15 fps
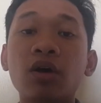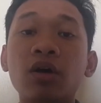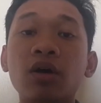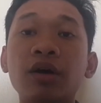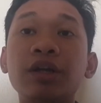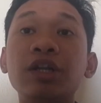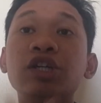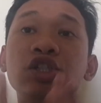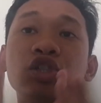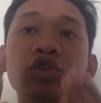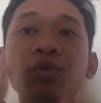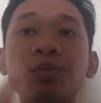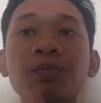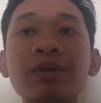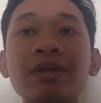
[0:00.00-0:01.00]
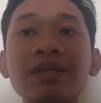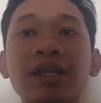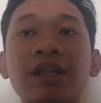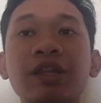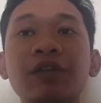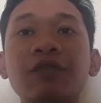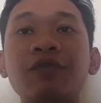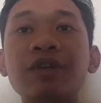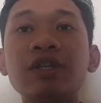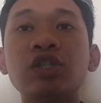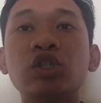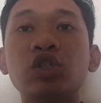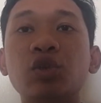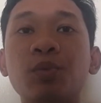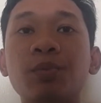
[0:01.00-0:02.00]
The Shoppe's interface
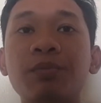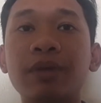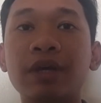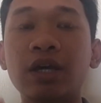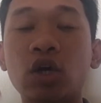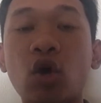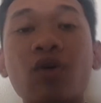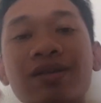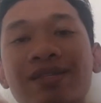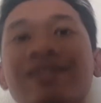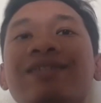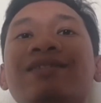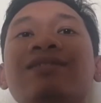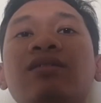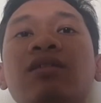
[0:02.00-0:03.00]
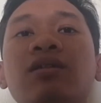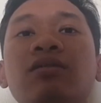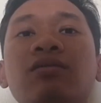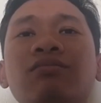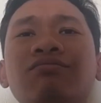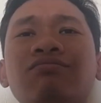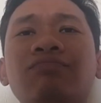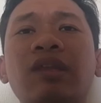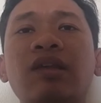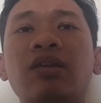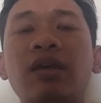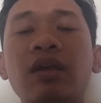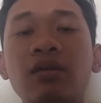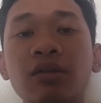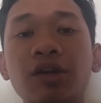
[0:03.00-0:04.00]
should be consistent.
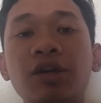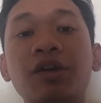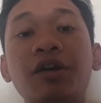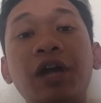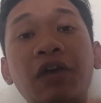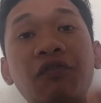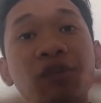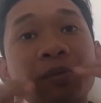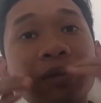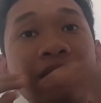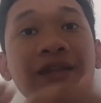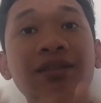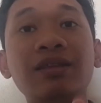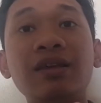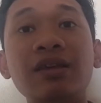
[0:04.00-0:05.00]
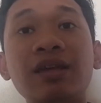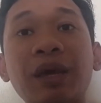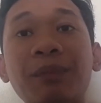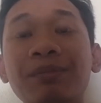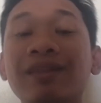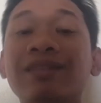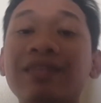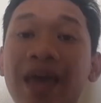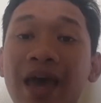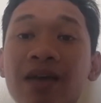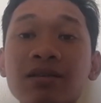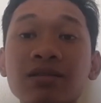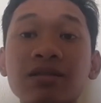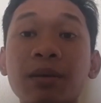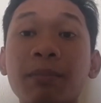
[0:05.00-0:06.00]
Okay, the recoverability can be
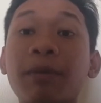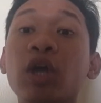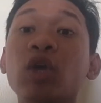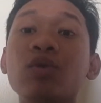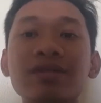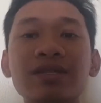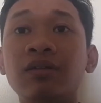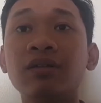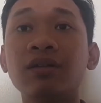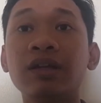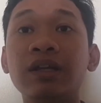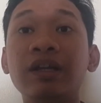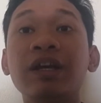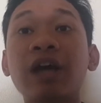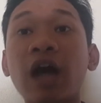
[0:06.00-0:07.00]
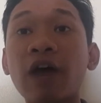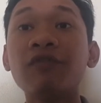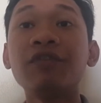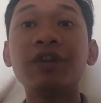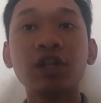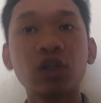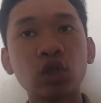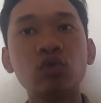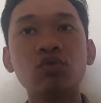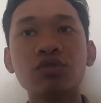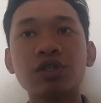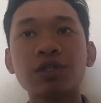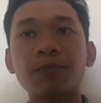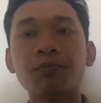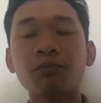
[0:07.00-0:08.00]
tested by using recovery
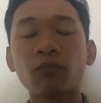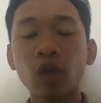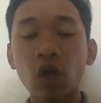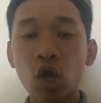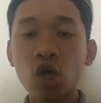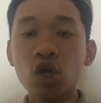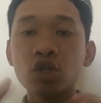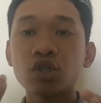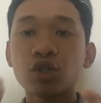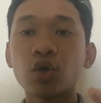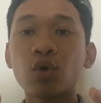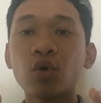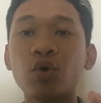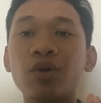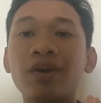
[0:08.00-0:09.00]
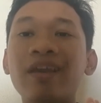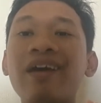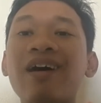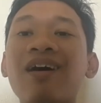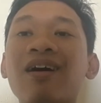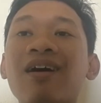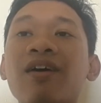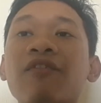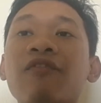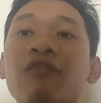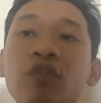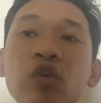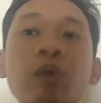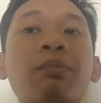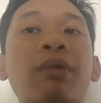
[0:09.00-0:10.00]
tools. So there are
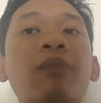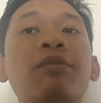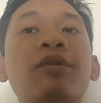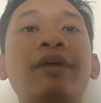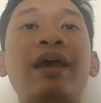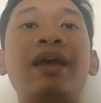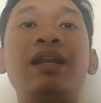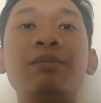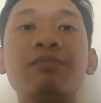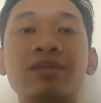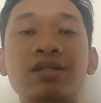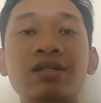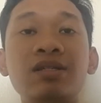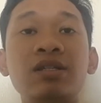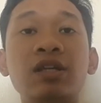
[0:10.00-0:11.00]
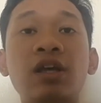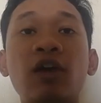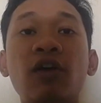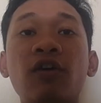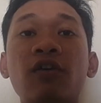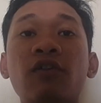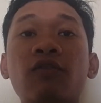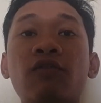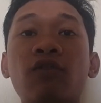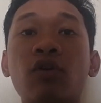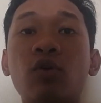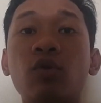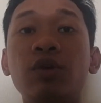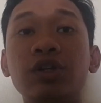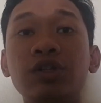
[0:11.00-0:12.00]
few primary elements
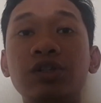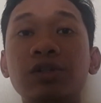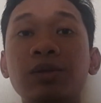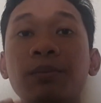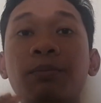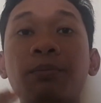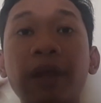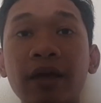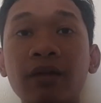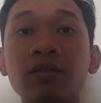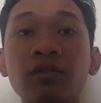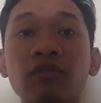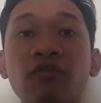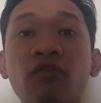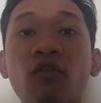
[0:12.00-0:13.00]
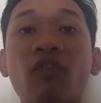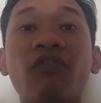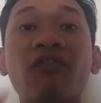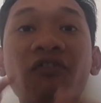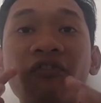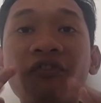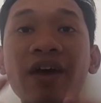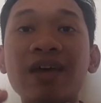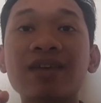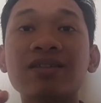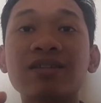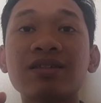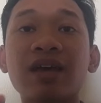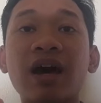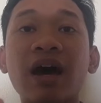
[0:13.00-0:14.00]
for which plan for
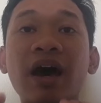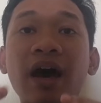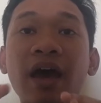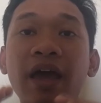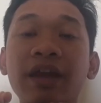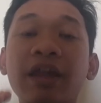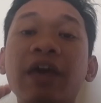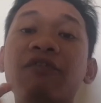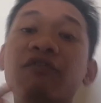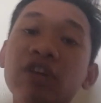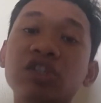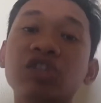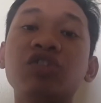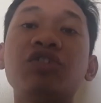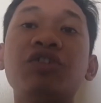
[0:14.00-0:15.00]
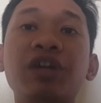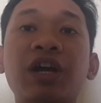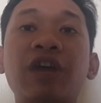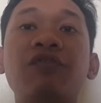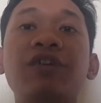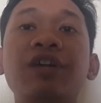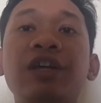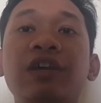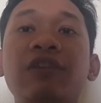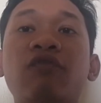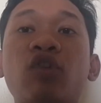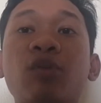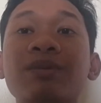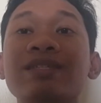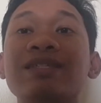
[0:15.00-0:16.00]
fast and efficient recovery
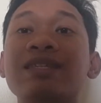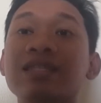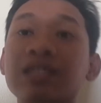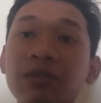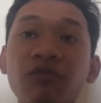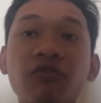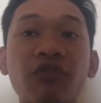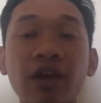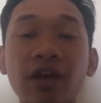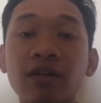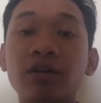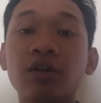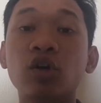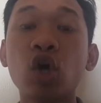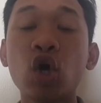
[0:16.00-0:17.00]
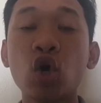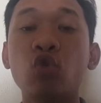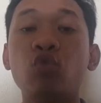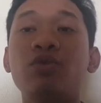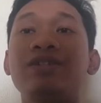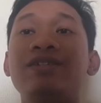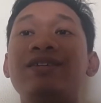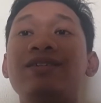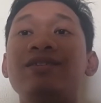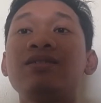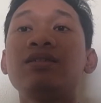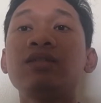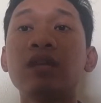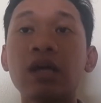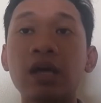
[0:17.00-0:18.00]
from a system failure, which
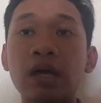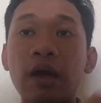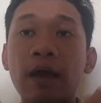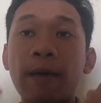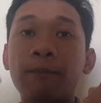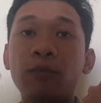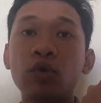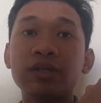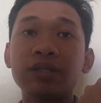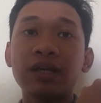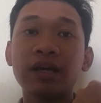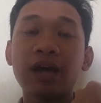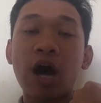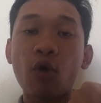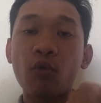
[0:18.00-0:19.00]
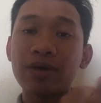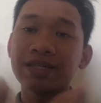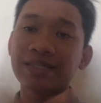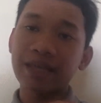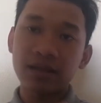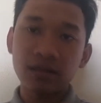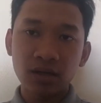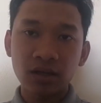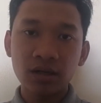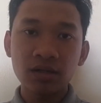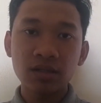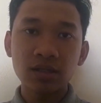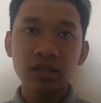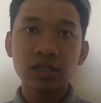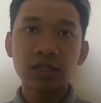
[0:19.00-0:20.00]
is using hardware
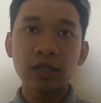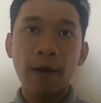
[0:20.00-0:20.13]
standards,